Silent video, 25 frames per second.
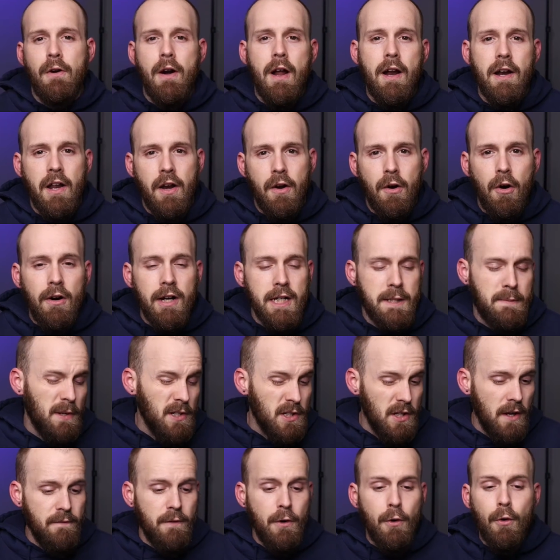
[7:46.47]
around at all,
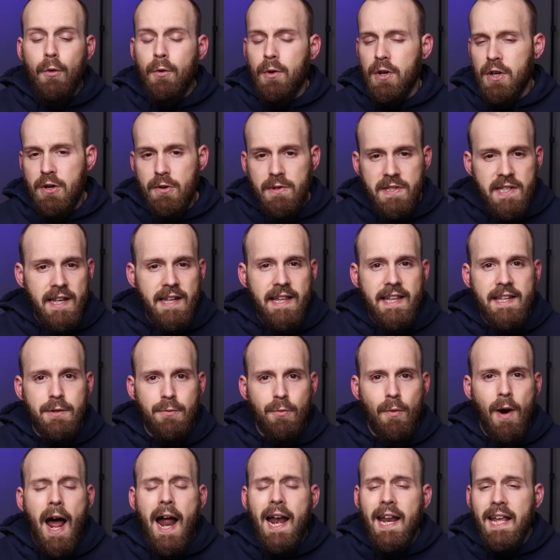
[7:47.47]
especially if you're using these
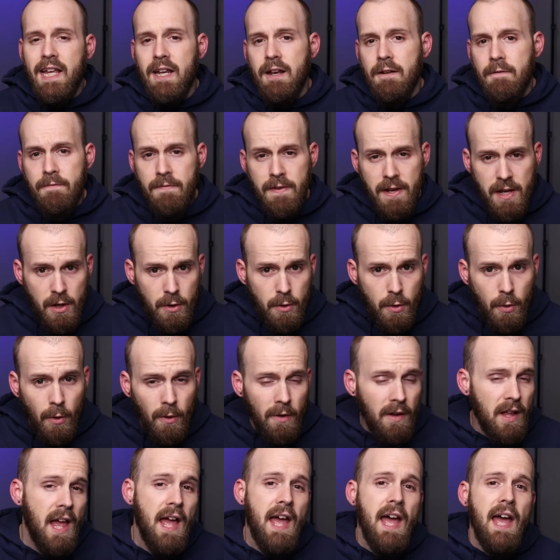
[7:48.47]
riding in a
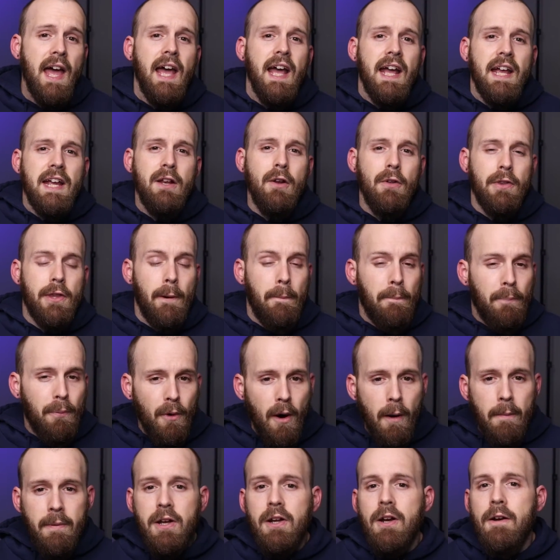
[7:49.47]
vehicle, you know, they're
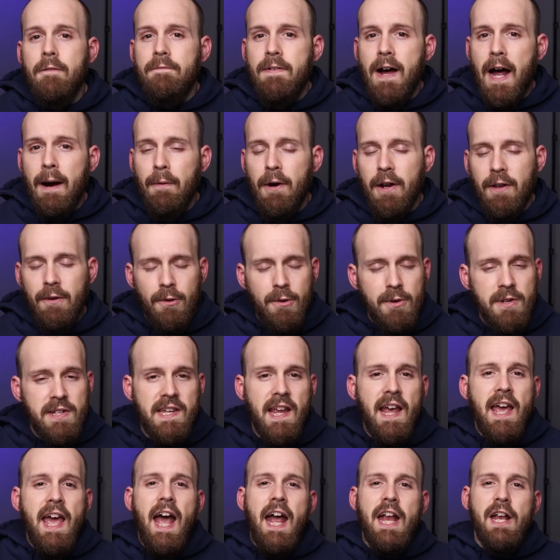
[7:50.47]
probably going to vibrate loose,
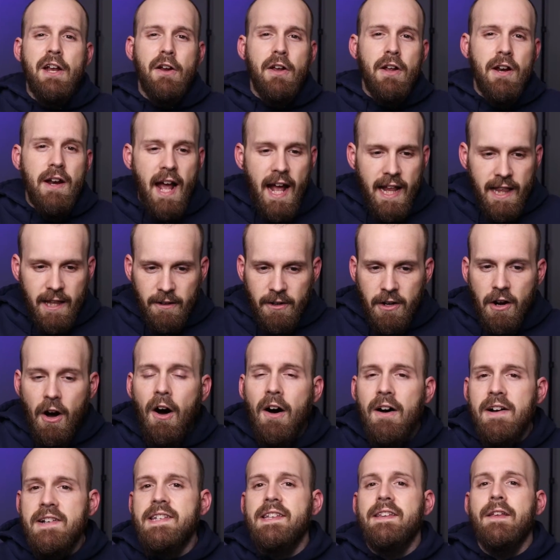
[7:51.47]
and you're going to have to
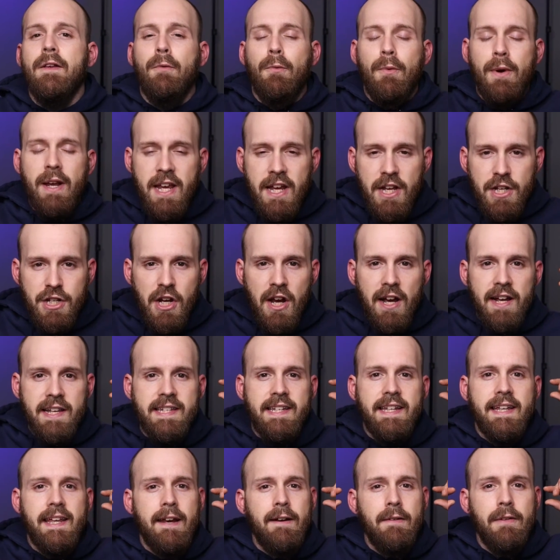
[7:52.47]
constantly
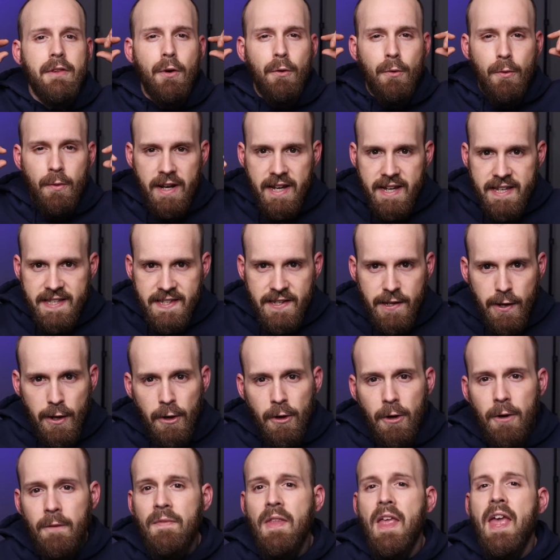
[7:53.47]
readjust, get on the
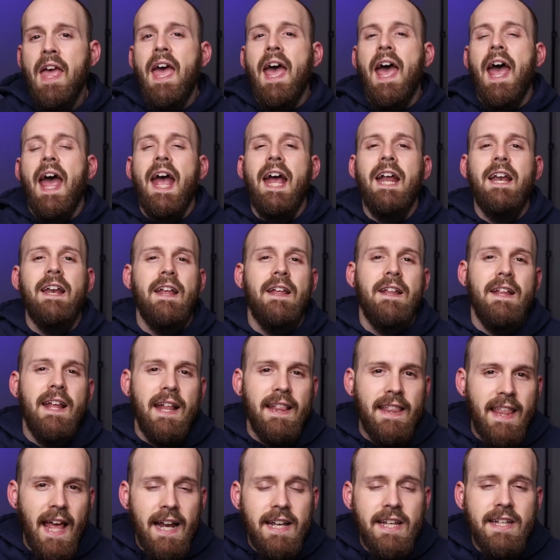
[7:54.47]
reseal,
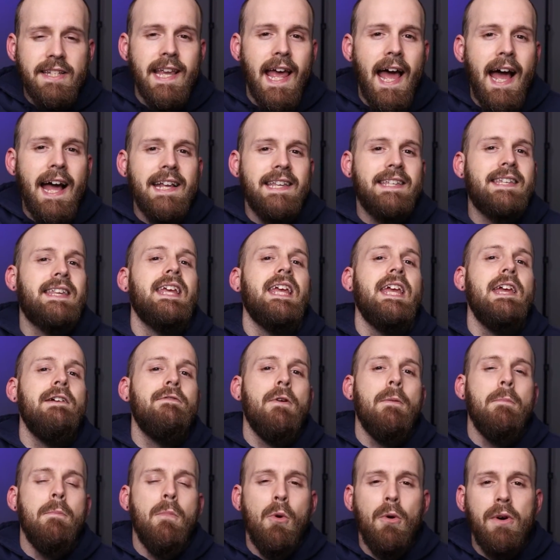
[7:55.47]
and that just adds to
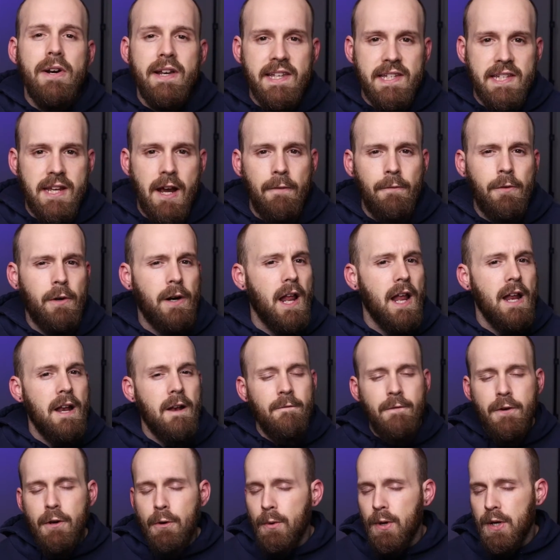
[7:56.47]
even more discomfort. And
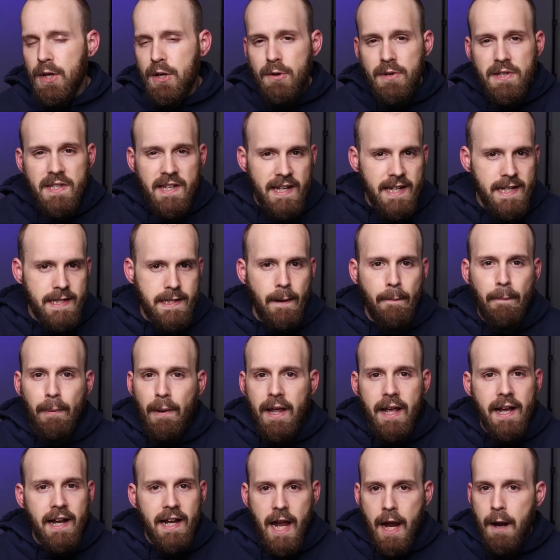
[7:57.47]
if you were using these to
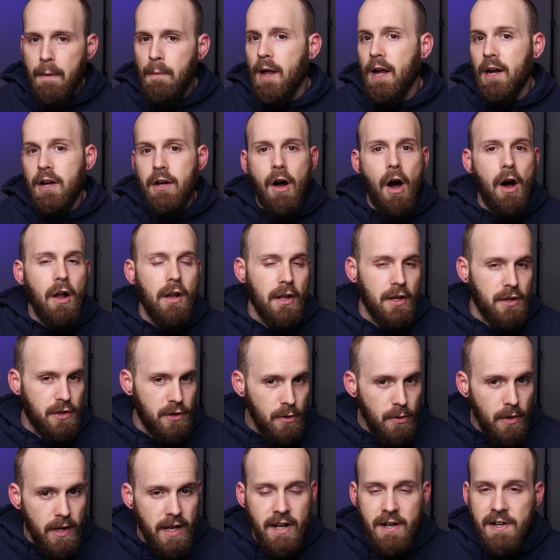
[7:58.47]
play a game like Call of
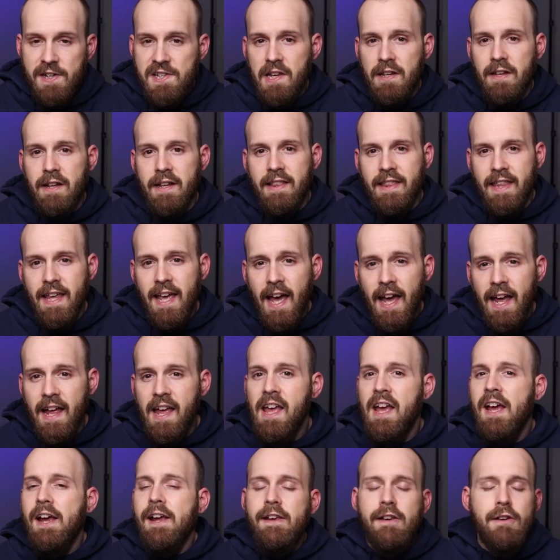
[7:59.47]
Duty or something like that,
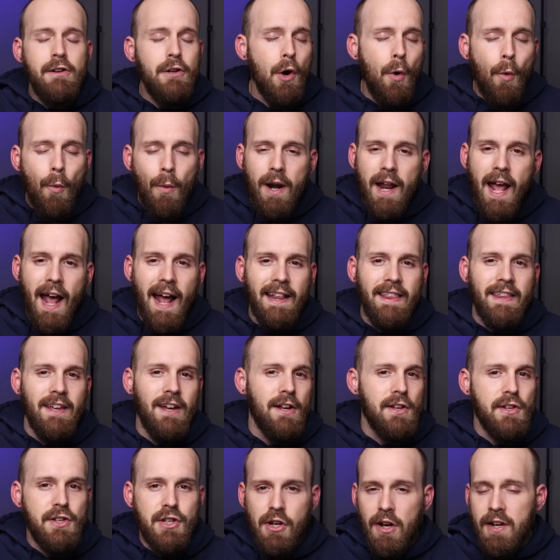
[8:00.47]
you don't want to have to
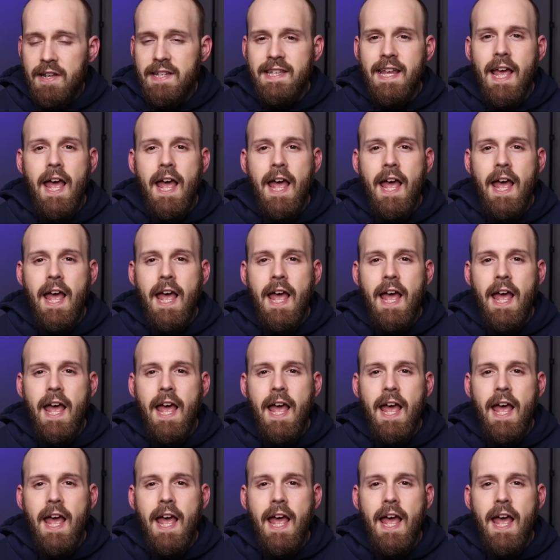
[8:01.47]
adjust